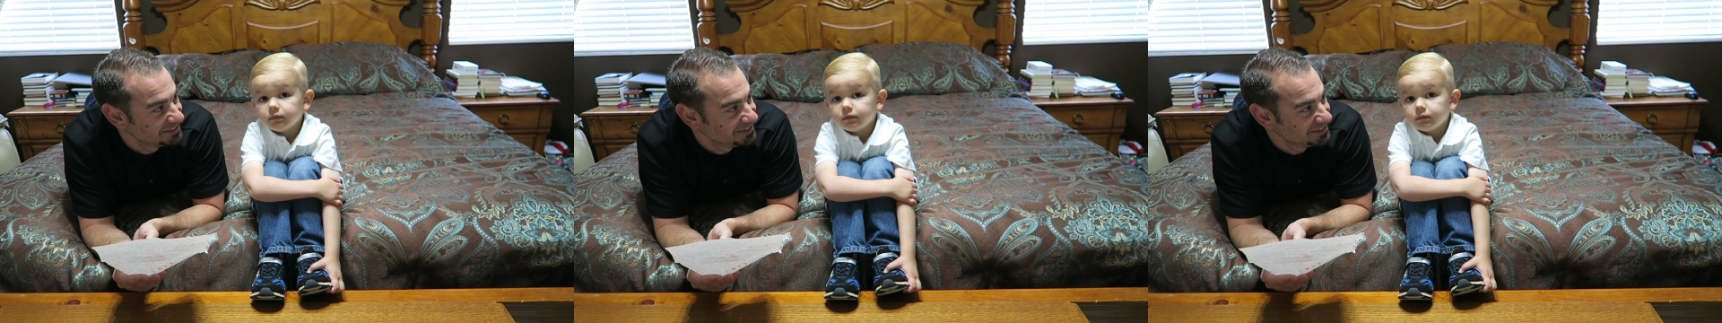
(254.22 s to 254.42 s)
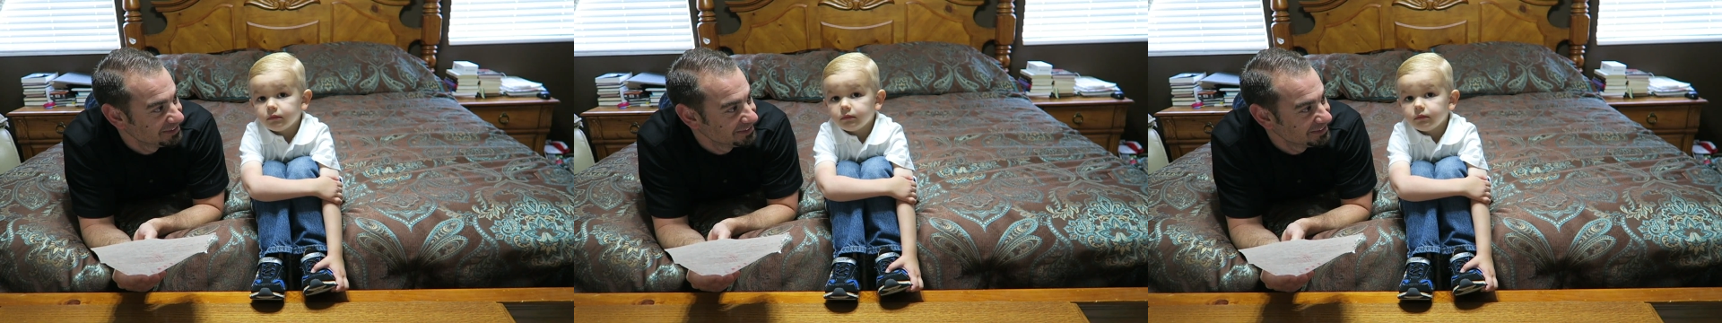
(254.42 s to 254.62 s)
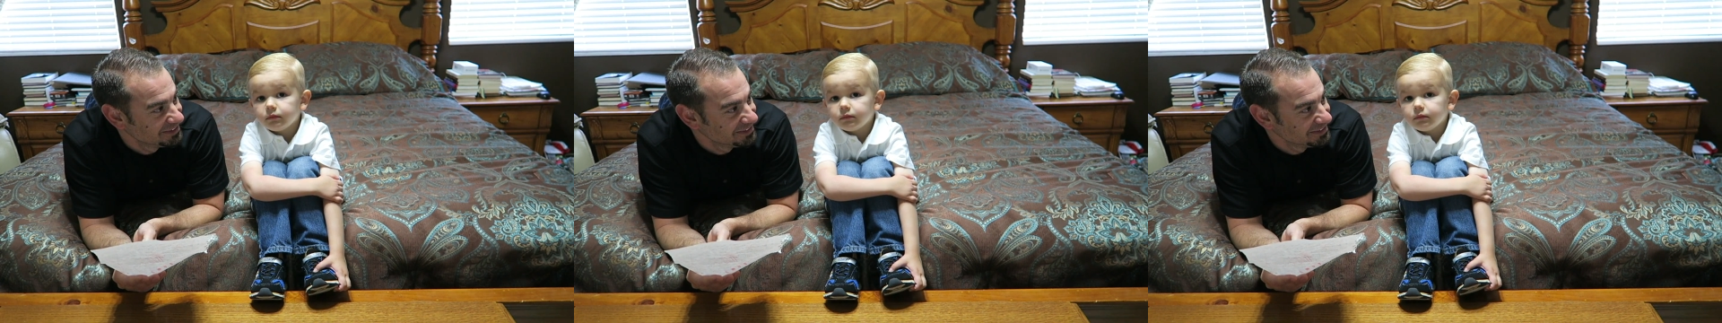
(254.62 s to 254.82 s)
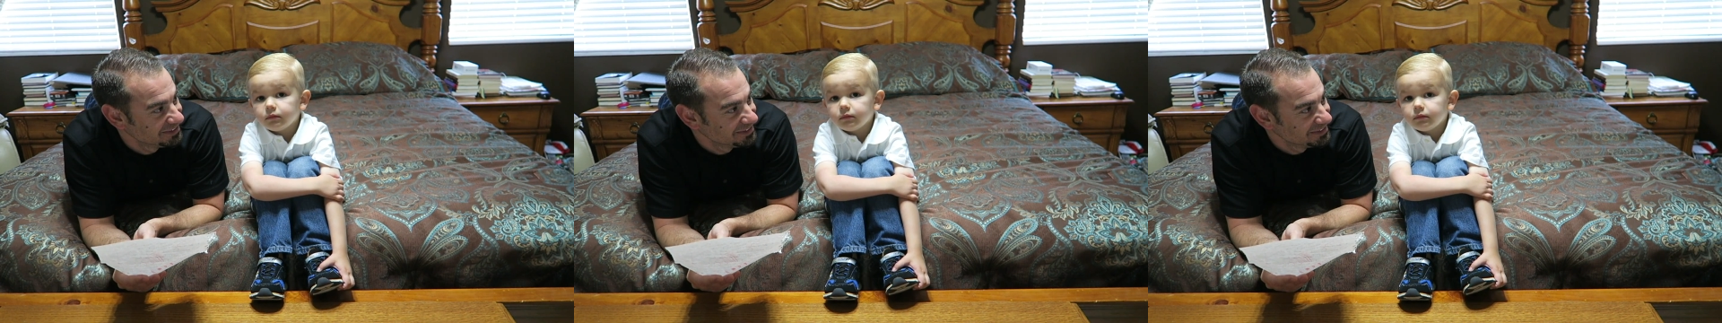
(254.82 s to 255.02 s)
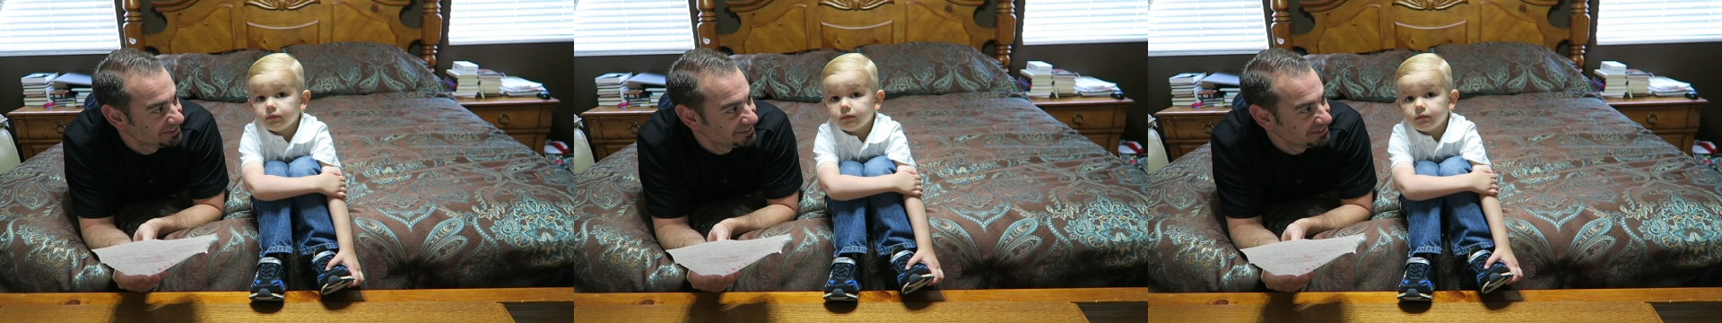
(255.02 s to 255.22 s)

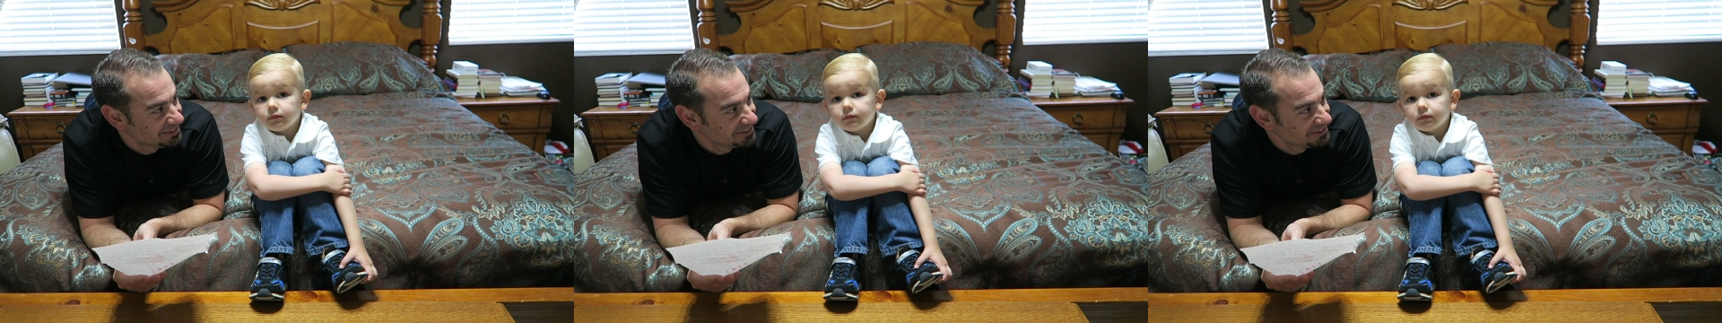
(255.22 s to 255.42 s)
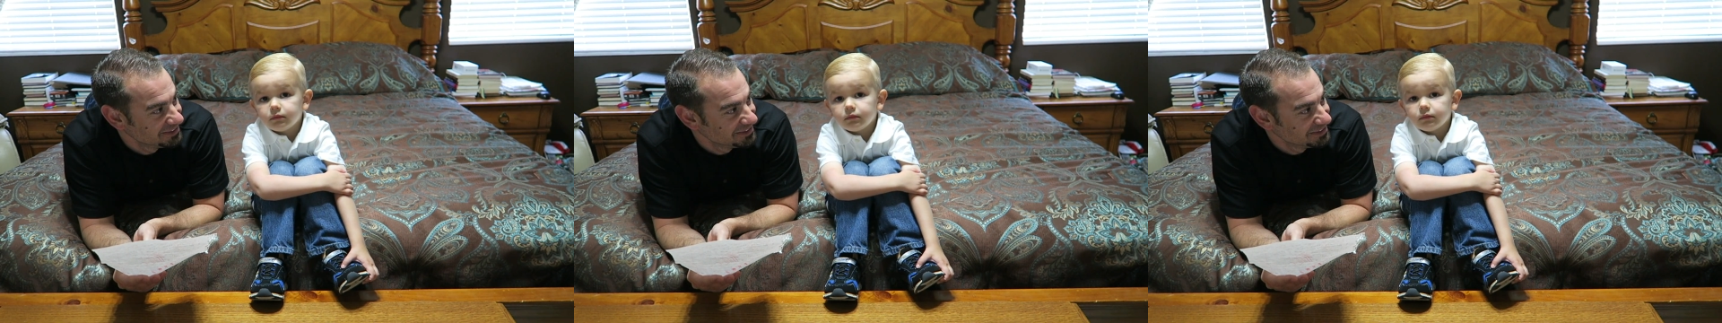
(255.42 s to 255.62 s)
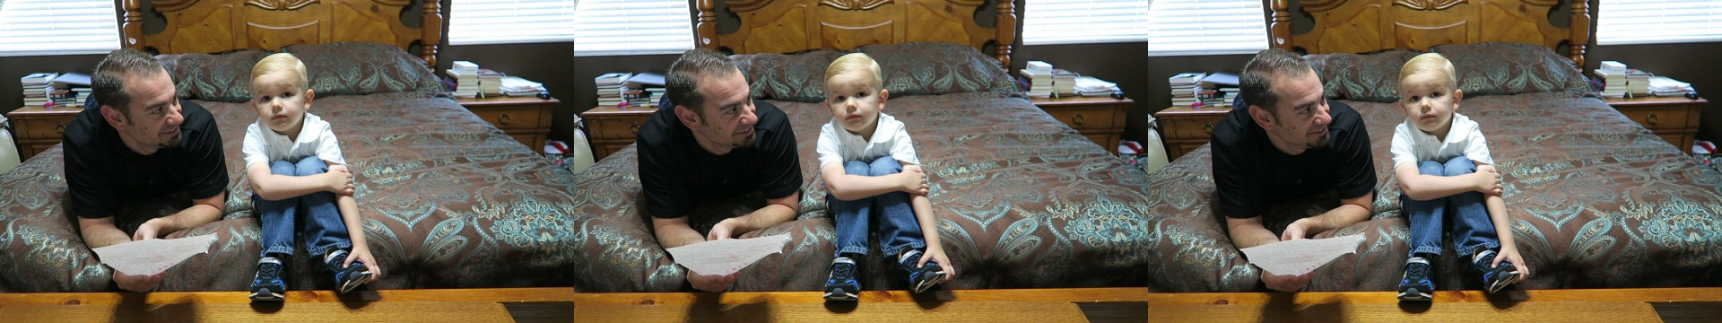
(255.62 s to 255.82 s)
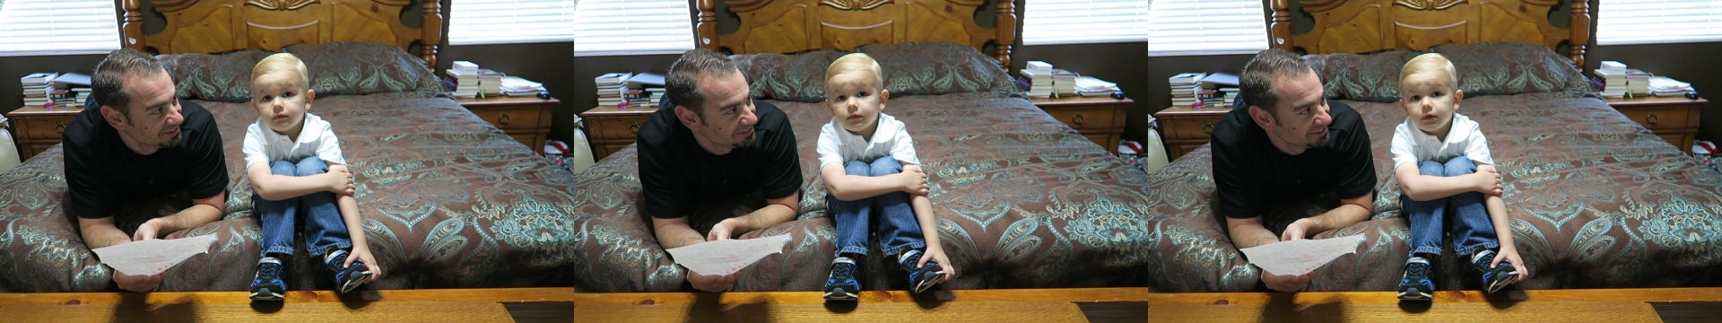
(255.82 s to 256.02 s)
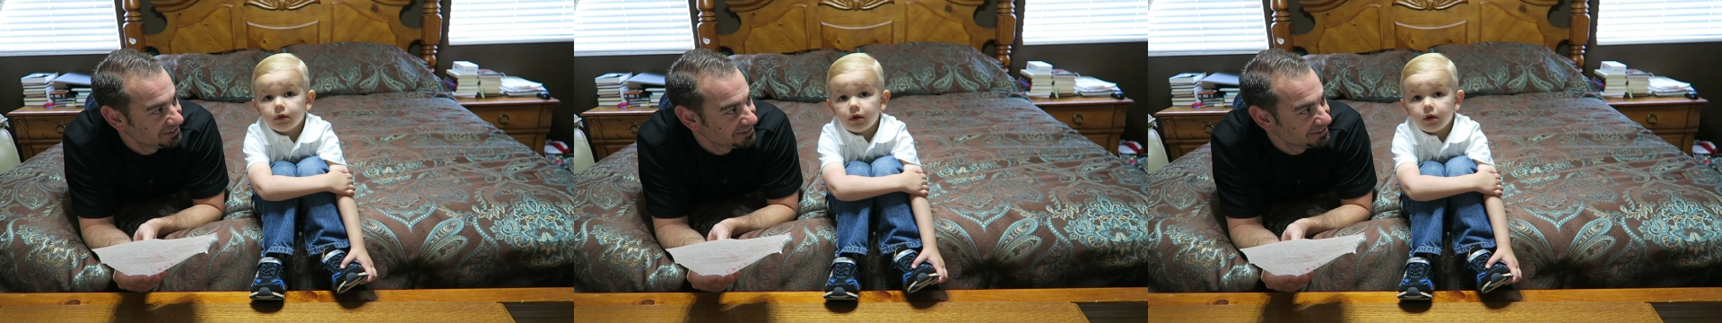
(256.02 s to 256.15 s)
No one is speaking in this clip.